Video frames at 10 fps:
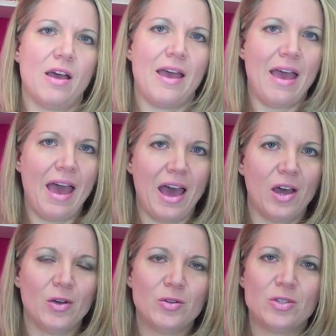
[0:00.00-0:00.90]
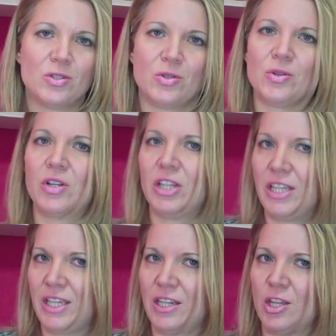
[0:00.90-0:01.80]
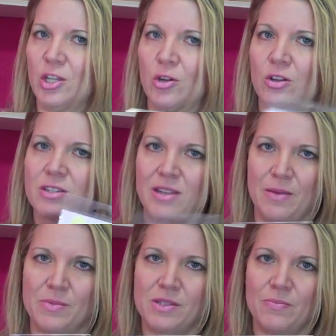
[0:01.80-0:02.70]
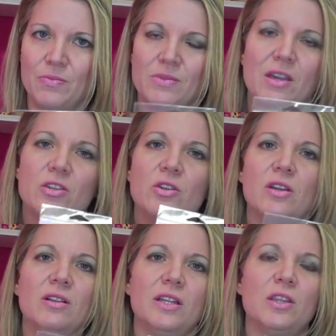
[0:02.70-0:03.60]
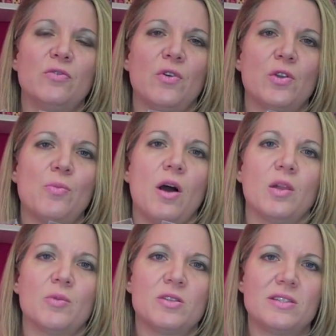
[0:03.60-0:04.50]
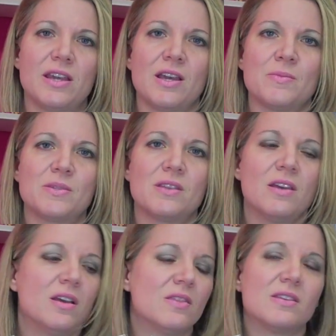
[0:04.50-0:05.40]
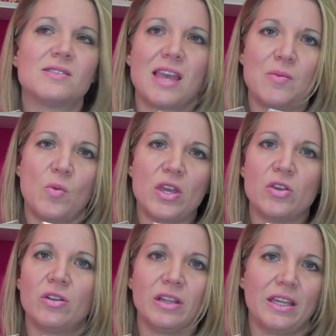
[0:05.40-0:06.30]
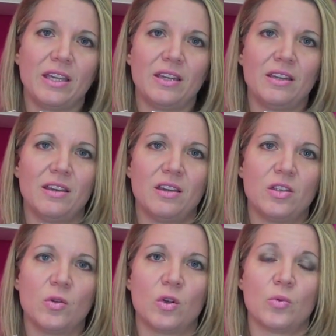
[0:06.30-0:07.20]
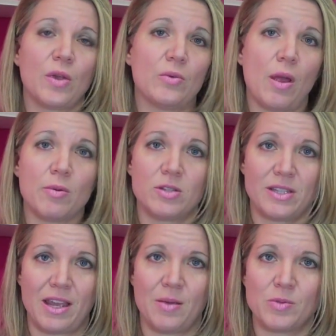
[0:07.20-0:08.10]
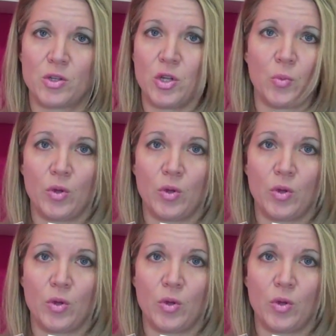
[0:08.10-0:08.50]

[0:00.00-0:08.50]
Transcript: how do you clean your stamps? Now you can clean the photopolymer stamps the same way you clean your red rubber stamps or your wood